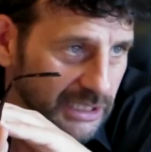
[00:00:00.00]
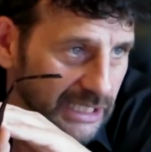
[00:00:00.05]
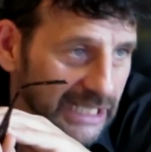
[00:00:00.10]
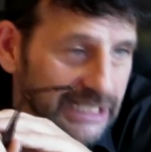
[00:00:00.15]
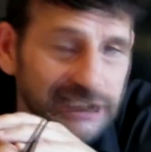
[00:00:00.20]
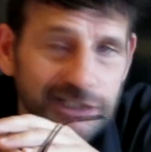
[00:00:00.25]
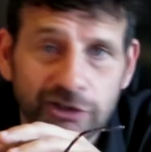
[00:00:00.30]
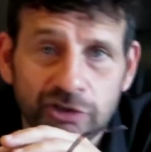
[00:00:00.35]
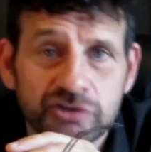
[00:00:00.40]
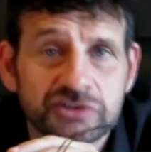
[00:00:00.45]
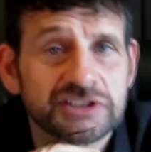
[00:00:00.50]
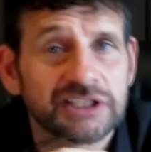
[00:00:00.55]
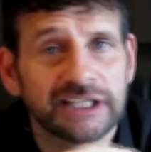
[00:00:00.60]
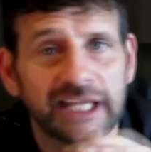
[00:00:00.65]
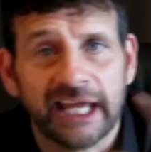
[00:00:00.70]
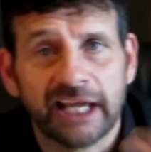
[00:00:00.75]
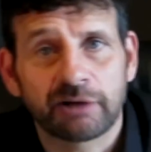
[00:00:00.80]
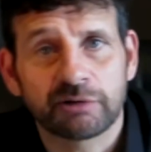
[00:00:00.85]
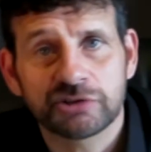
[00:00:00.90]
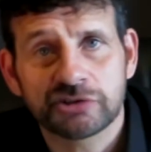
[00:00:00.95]
And he learns the
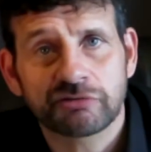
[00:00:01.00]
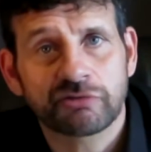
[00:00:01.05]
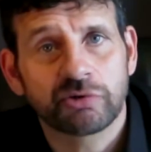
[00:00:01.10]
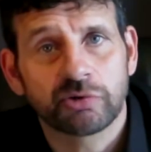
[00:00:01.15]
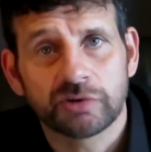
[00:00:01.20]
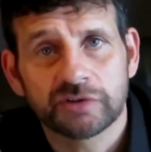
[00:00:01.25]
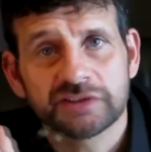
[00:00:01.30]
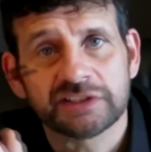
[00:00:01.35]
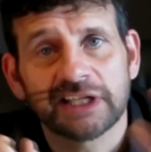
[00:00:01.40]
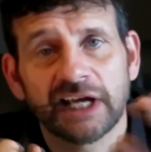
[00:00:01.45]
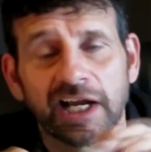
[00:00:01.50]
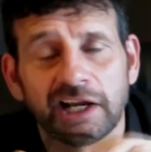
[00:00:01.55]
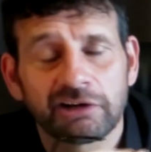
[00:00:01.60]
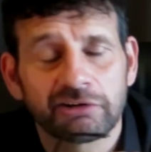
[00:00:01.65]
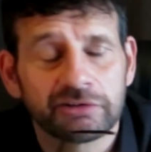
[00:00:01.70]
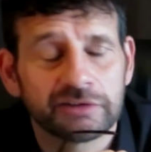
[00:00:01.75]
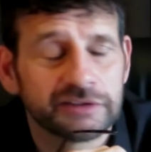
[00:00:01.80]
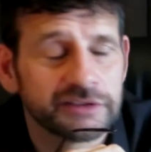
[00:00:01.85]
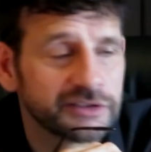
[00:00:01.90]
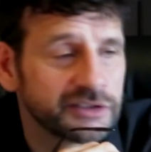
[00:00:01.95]
language, of course, in
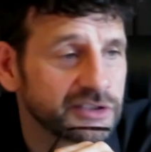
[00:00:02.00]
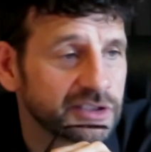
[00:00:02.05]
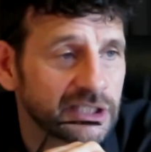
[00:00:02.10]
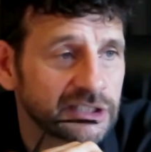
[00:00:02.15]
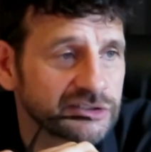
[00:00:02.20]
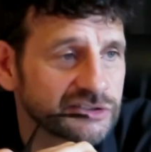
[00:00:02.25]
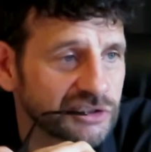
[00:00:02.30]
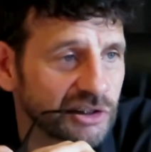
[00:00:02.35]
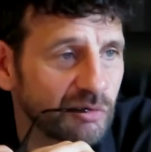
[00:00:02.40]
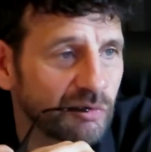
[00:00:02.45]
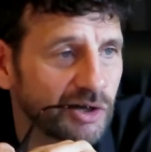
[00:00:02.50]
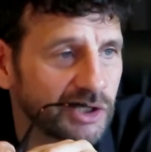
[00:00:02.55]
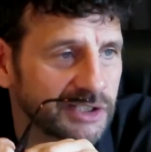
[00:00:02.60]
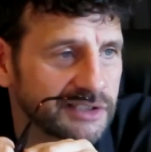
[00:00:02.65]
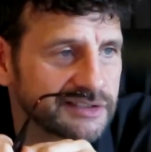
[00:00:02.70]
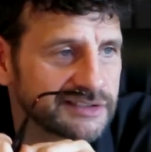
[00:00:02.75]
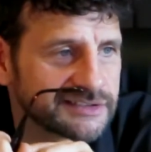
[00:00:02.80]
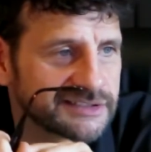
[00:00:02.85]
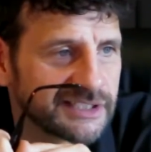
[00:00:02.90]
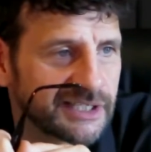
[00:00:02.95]
Ireland and so on
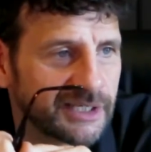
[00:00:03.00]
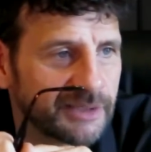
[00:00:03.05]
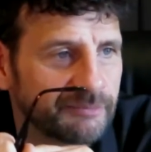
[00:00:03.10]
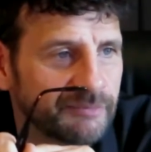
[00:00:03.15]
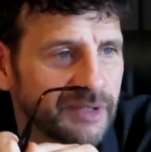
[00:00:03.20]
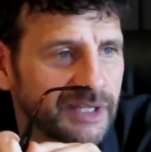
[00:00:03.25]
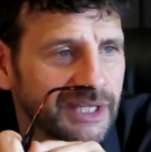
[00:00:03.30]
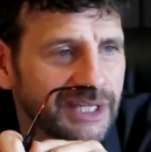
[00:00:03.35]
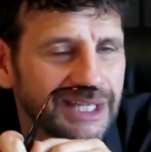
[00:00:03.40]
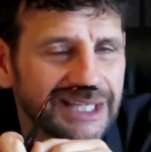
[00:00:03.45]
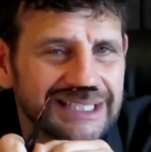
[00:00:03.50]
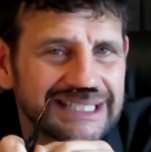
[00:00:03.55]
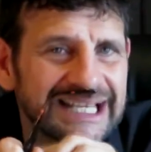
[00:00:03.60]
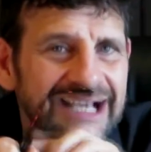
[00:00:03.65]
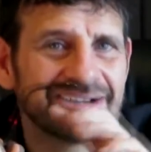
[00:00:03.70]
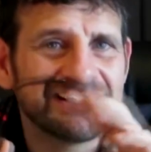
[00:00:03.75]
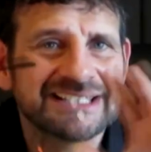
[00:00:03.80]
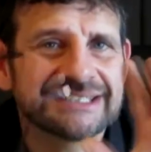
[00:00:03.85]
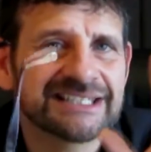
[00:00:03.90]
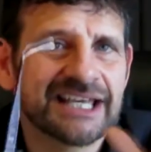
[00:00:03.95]
at this time.
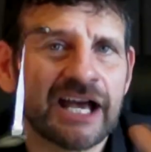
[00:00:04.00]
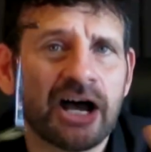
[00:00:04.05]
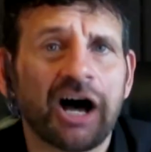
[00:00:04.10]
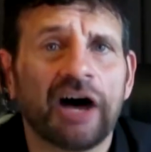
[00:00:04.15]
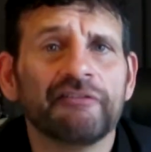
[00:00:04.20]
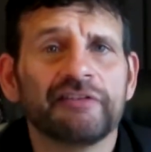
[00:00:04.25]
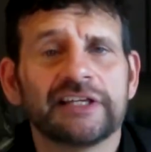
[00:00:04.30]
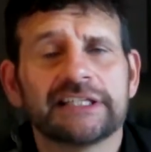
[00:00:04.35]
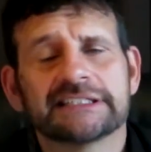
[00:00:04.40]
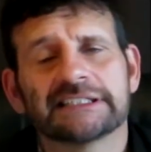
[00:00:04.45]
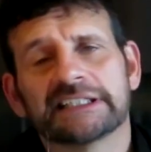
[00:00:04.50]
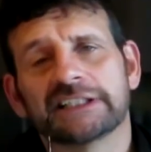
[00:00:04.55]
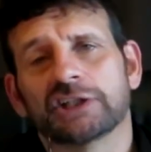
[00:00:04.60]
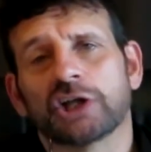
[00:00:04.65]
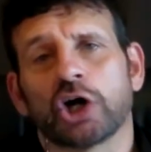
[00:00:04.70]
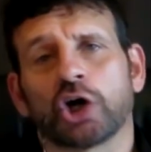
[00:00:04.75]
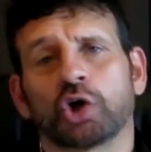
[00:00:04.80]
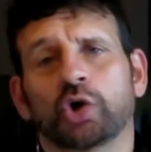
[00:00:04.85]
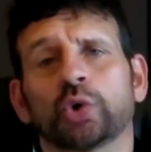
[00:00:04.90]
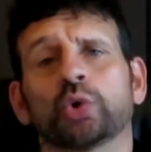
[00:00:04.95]
Now, he's obviously
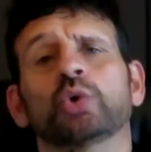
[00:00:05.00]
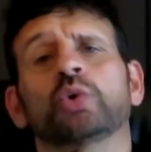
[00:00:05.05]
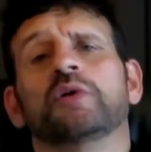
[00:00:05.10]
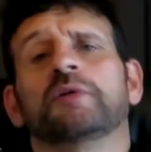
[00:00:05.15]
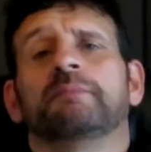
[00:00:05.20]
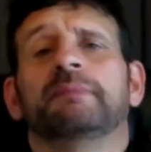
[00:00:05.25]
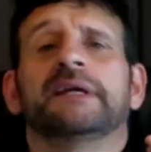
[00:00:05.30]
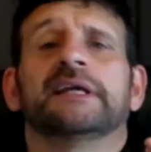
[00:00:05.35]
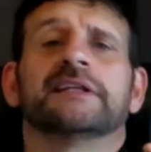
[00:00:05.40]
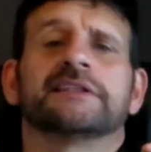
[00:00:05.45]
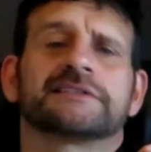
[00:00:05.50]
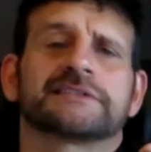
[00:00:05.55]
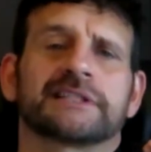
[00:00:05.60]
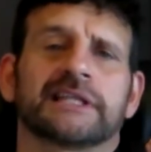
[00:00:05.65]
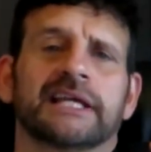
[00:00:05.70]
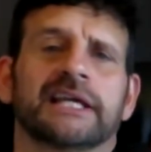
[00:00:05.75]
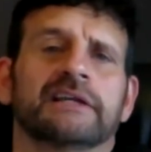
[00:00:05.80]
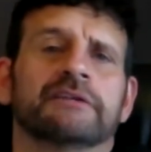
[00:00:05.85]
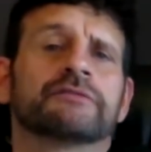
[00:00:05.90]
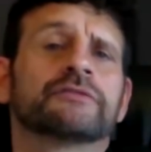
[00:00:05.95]
not cool with being a
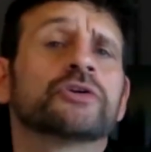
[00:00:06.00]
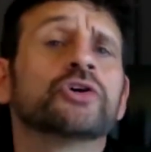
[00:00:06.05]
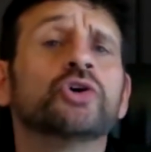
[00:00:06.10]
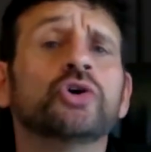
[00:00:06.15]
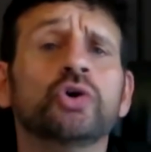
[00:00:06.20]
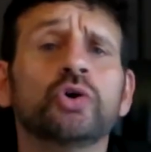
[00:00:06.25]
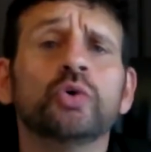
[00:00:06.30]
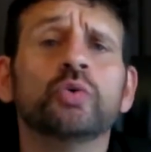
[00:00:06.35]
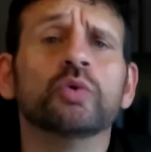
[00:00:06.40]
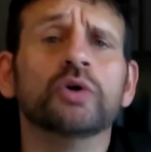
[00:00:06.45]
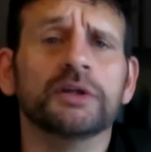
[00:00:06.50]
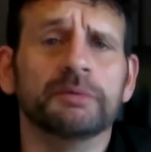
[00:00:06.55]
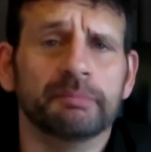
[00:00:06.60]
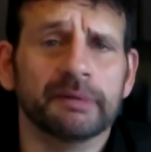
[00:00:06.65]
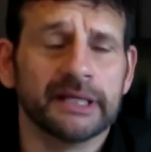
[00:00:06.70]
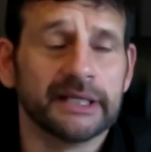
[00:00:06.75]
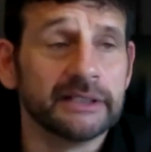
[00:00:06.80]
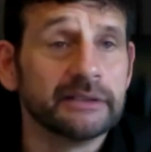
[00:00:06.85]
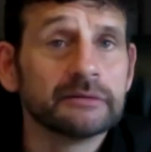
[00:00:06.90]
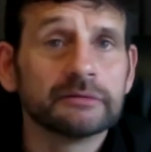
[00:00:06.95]
slave. Who would
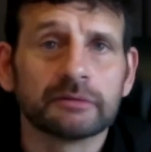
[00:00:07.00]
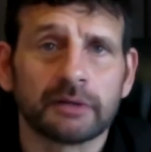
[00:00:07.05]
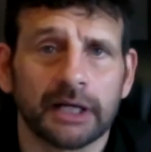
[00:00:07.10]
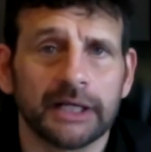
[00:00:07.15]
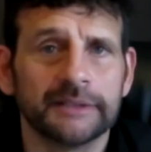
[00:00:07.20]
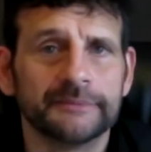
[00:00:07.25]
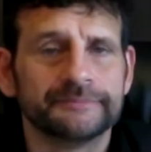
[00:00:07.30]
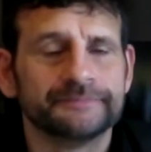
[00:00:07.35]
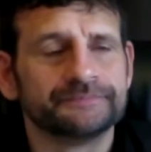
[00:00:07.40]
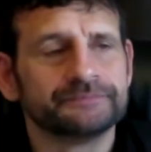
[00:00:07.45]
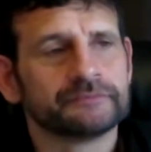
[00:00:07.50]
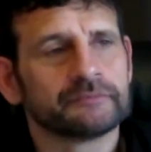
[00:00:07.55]
be, right?